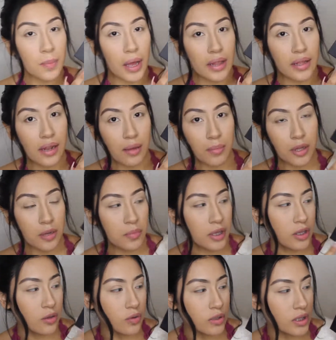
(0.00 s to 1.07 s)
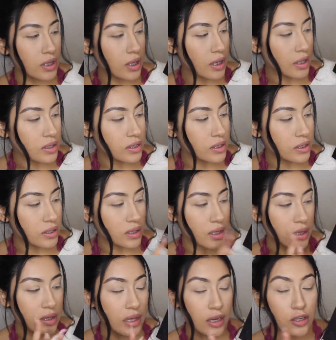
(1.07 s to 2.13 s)
the palette I'm going to be using. It's
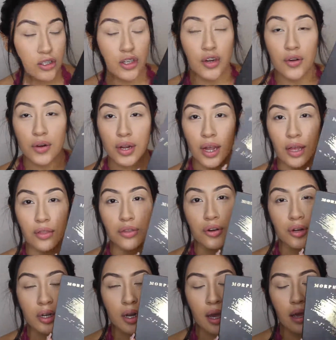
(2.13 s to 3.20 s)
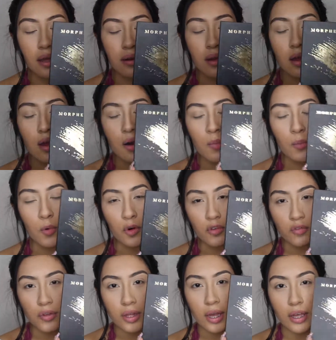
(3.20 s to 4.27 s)
the Dare to Create 39
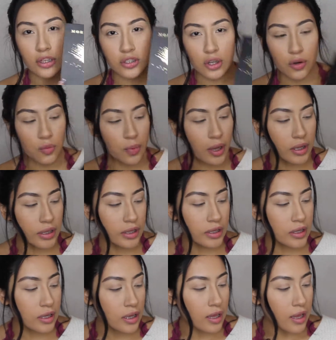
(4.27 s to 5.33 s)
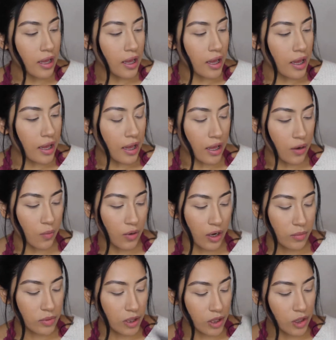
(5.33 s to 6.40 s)
Morphe eyeshadow palette, and when
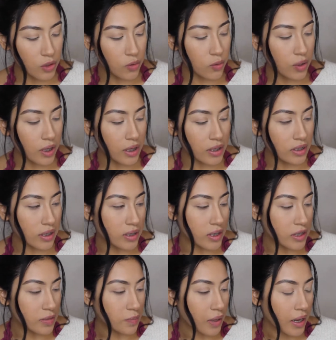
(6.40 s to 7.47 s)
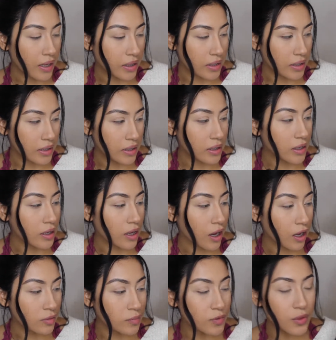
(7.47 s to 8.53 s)
I'm telling you guys that this palette
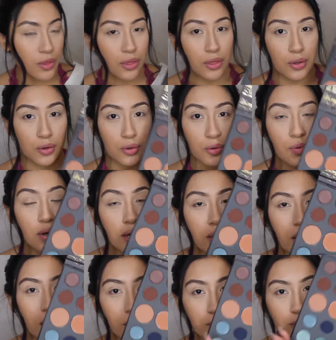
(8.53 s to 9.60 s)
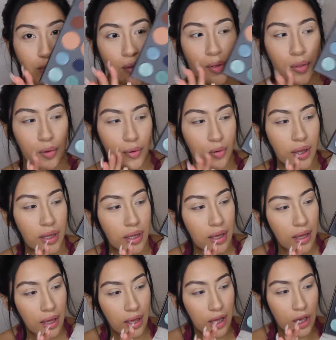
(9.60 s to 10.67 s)
comes through, it comes through. Like,
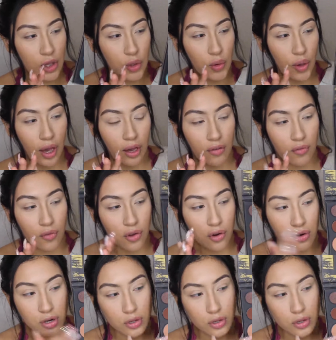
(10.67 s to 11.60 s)
you have your